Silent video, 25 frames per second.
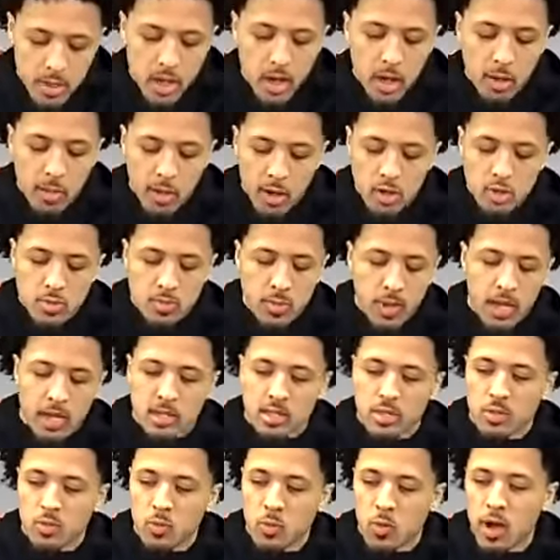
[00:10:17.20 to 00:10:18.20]
Coach
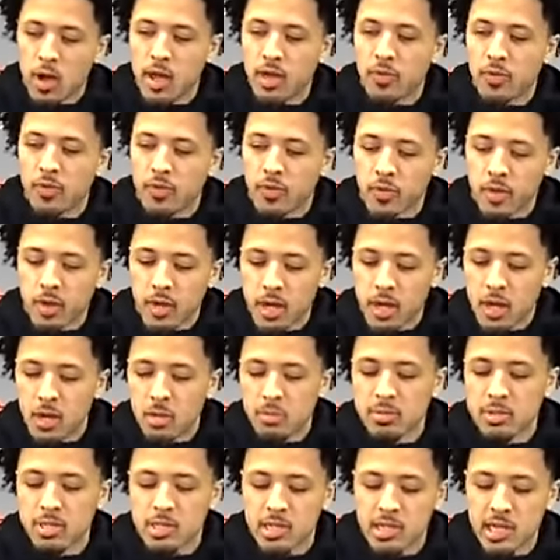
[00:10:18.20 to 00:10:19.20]
Mike's wife,
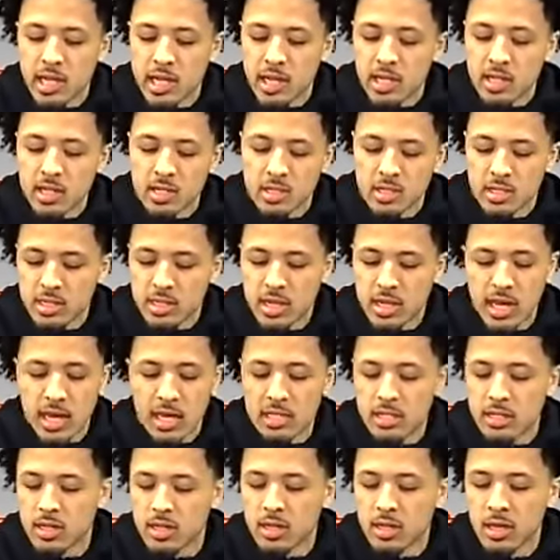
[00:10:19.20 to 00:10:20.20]
Ms. Jenny, she
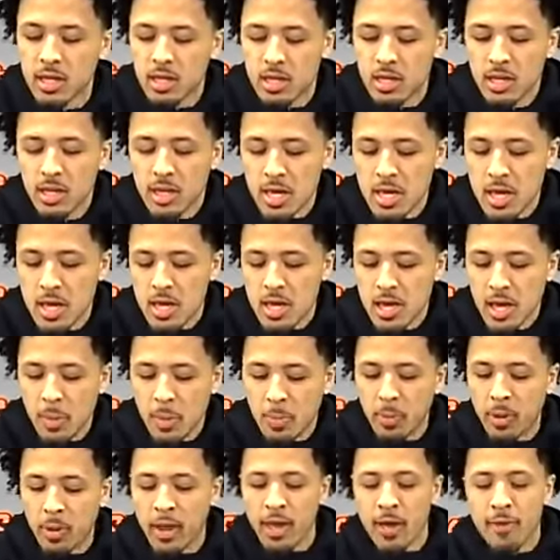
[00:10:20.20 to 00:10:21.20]
has a
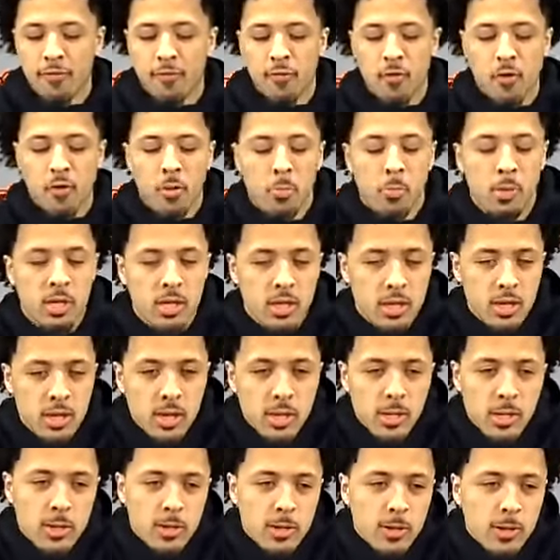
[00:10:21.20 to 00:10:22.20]
plan for me.
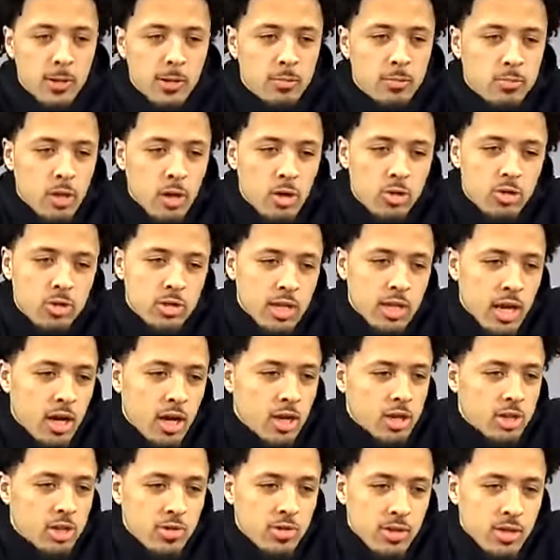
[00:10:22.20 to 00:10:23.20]
Coach Jake,
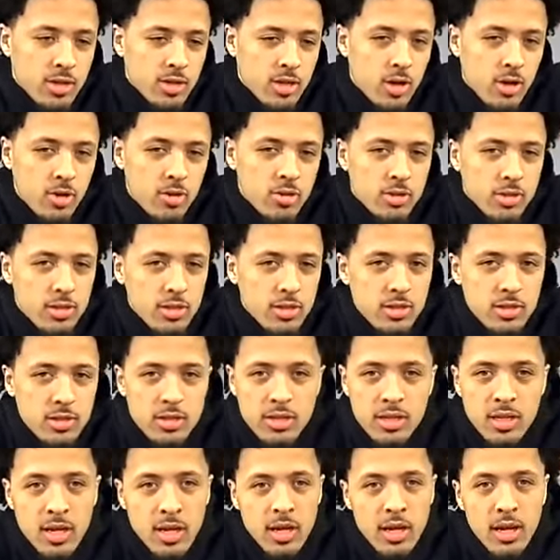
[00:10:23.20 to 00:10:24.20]
our strength coach,
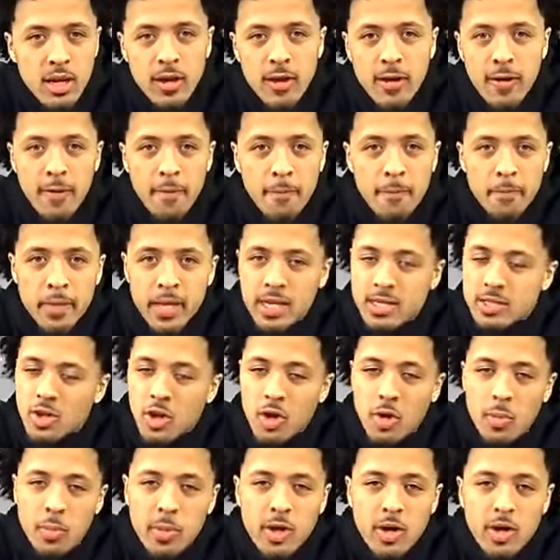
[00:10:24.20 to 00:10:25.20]
he's
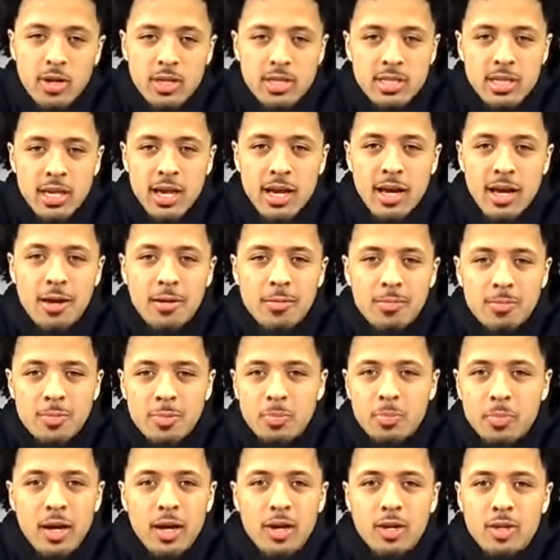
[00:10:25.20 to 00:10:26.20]
on me all the time
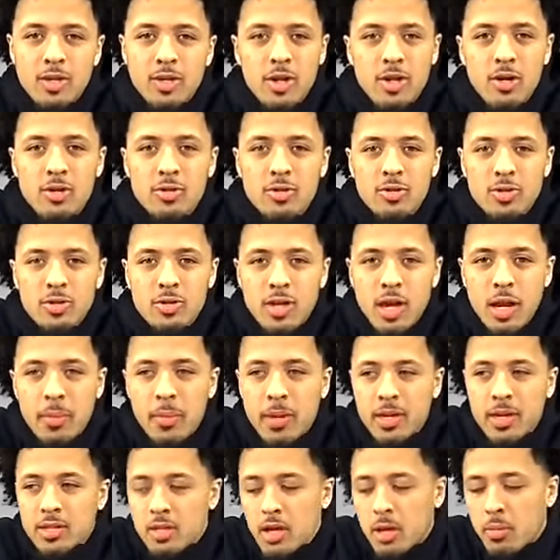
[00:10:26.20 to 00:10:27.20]
about, you know, trying to
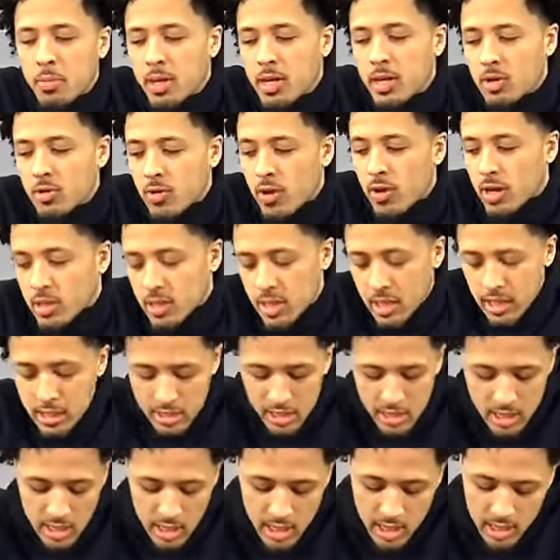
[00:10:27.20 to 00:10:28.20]
make sure I'm eating right, things
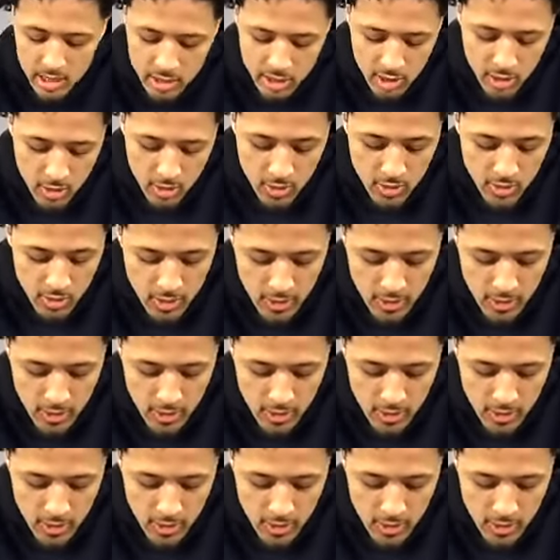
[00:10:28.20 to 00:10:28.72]
like that. So,